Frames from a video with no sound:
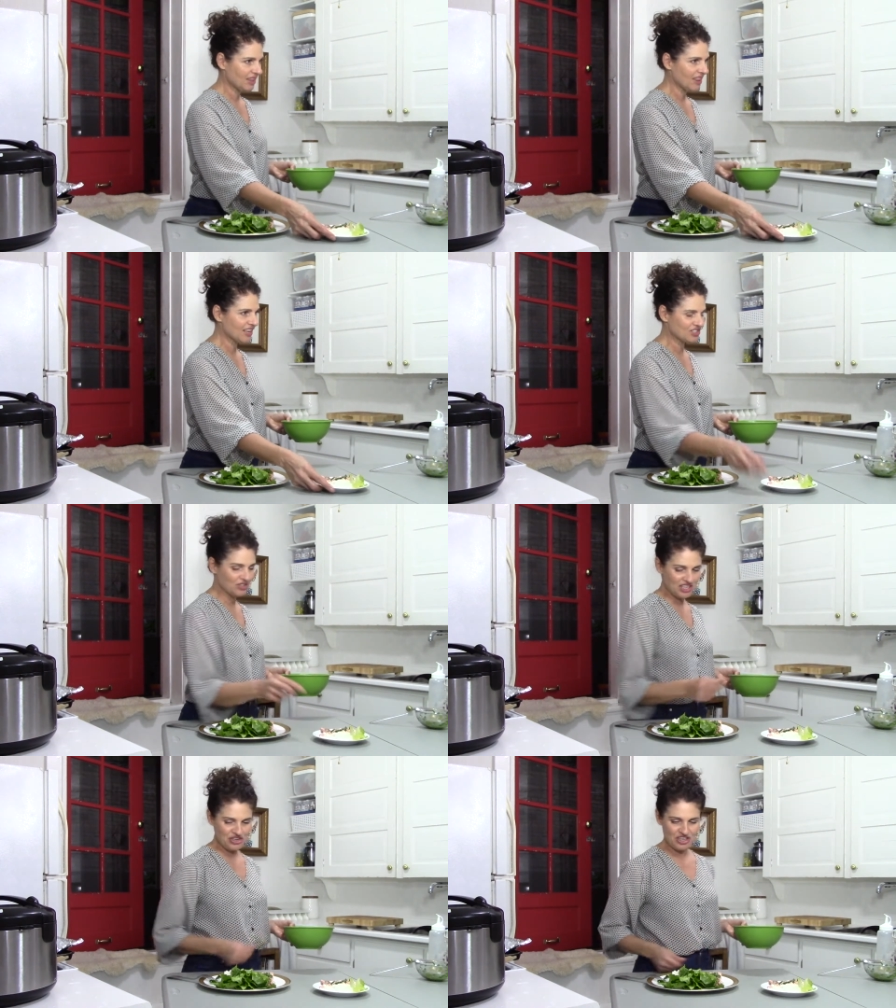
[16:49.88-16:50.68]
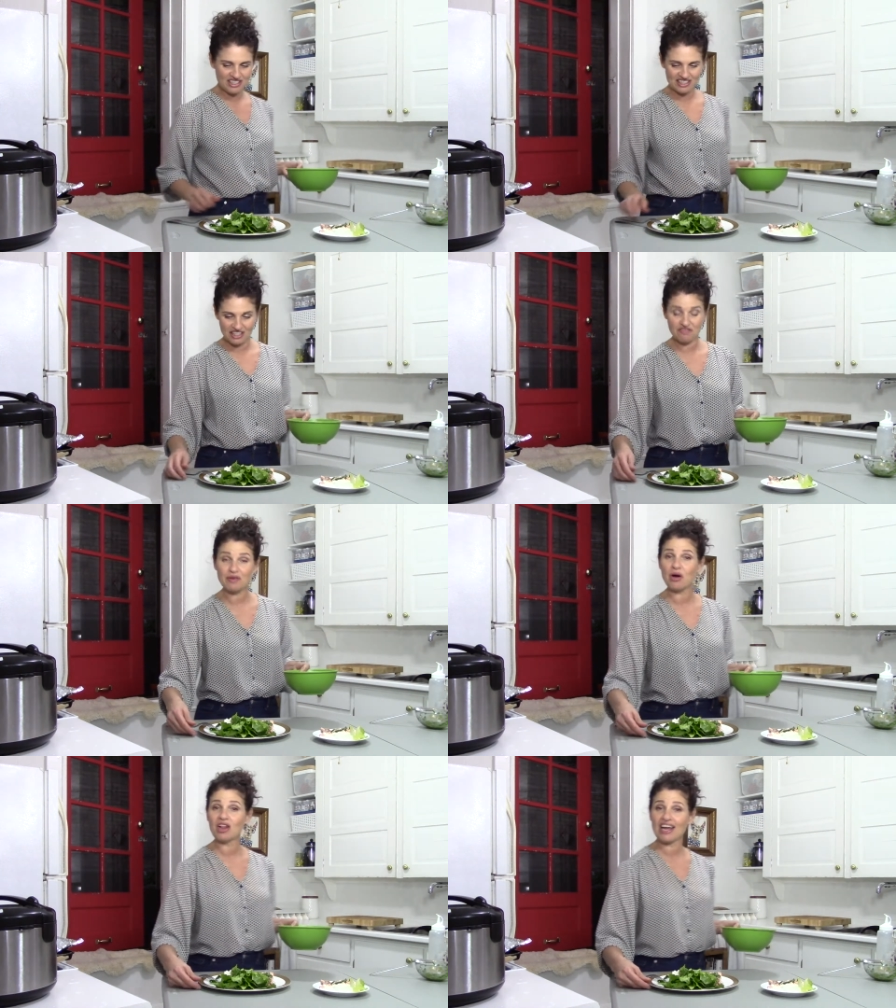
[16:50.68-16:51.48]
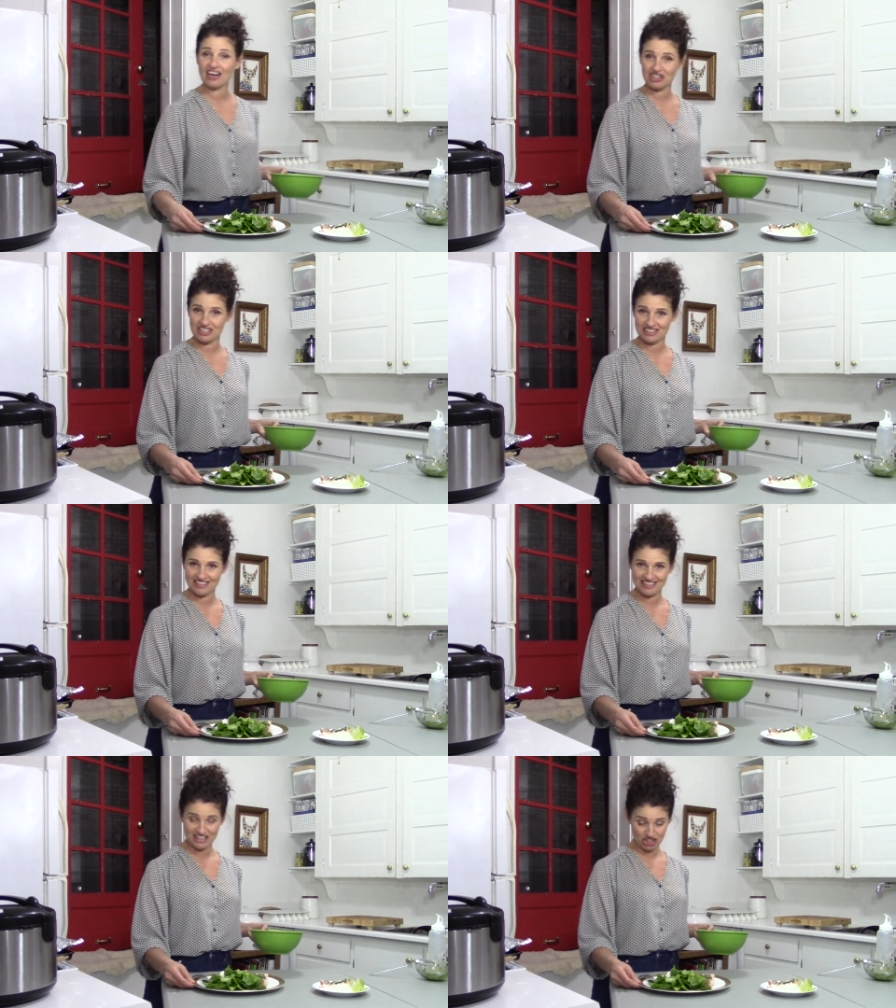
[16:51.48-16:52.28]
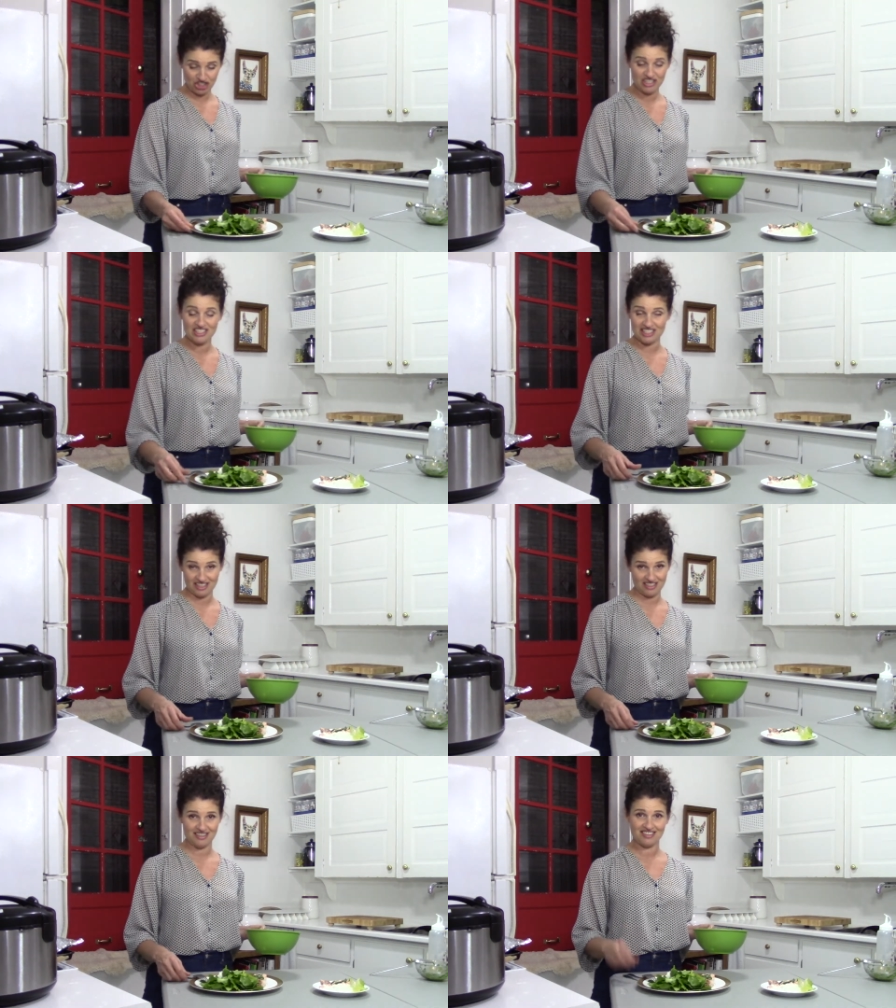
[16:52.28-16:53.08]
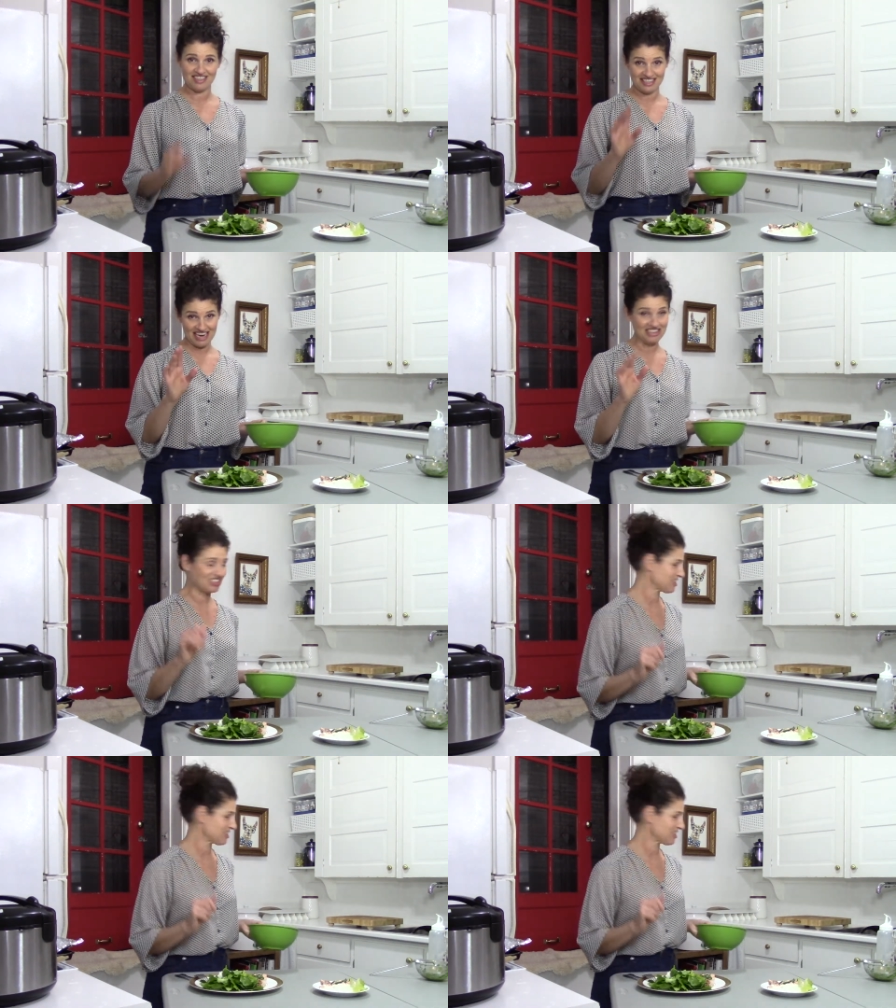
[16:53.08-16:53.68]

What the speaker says: so that you can see it from all angles because she's intense.